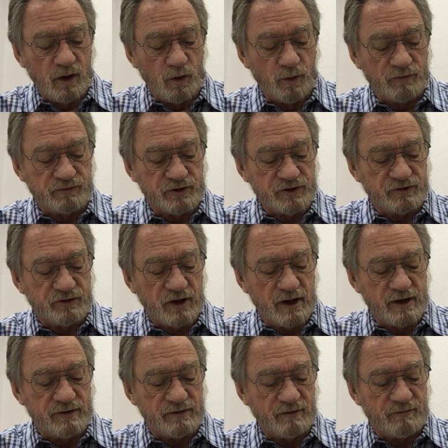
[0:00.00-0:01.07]
with the
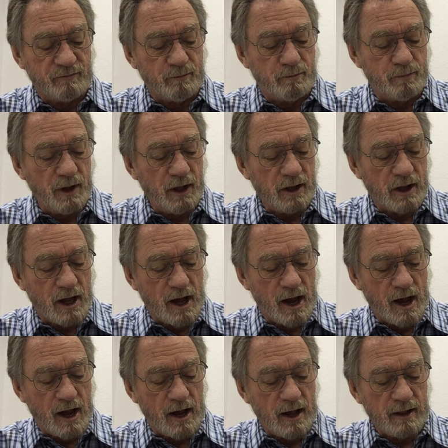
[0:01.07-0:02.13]
sons of
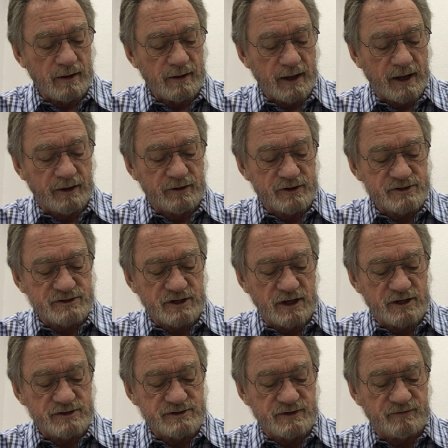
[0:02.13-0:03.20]
Bilhah and the
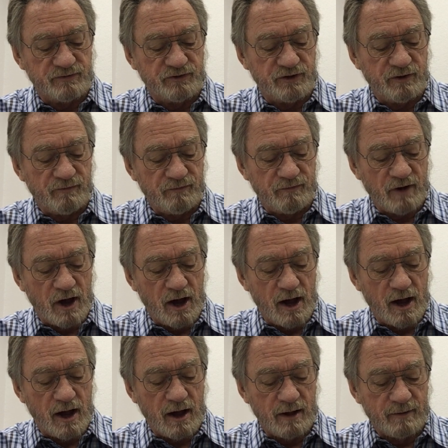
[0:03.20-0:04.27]
sons of
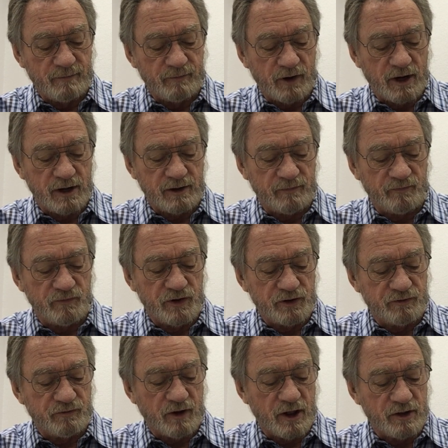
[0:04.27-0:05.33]
Zilpah, right,
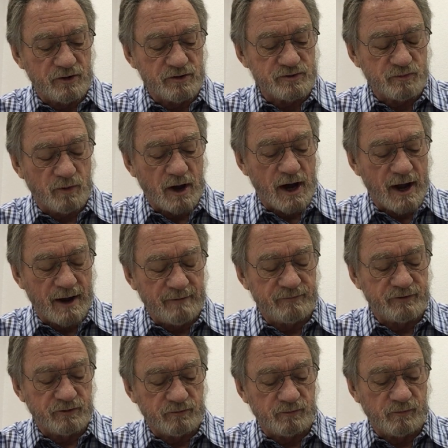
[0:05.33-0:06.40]
his father's
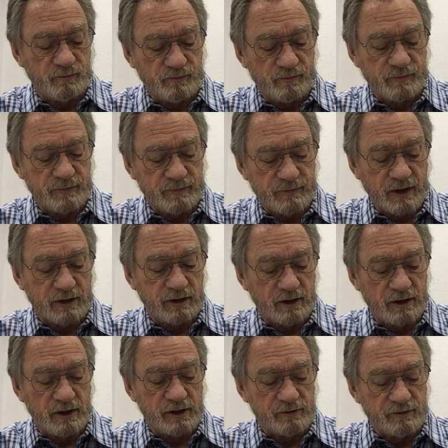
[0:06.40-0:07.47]
wives,
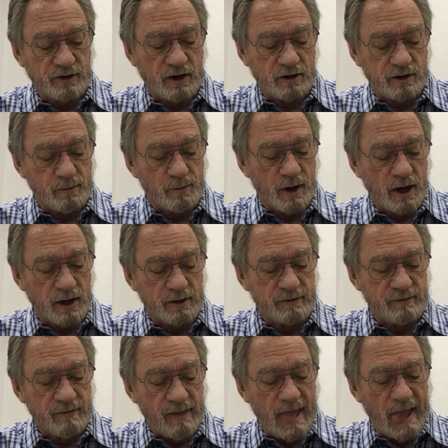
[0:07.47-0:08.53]
technically his
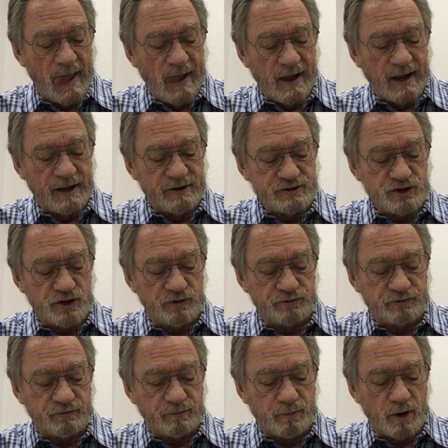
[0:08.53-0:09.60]
concubines, and
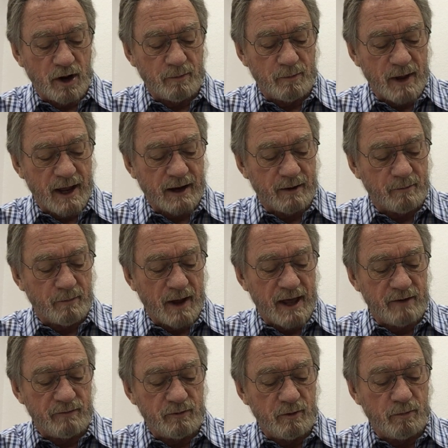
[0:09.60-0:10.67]
Joseph brought back a
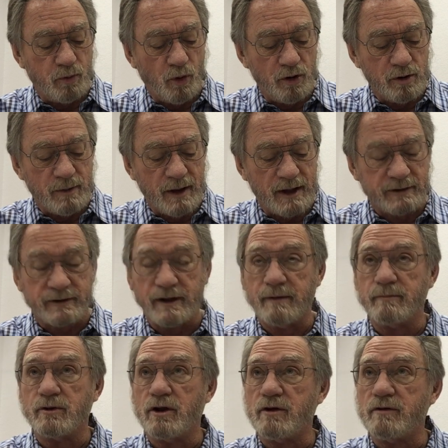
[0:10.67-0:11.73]
bad report about
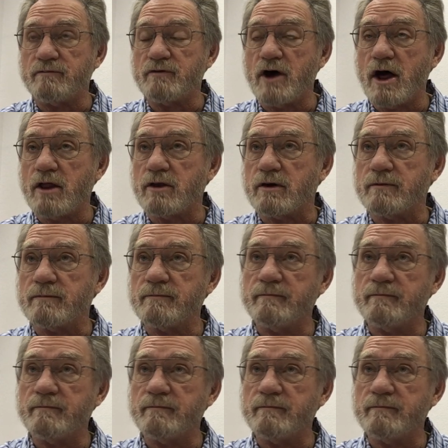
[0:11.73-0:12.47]
them to their father.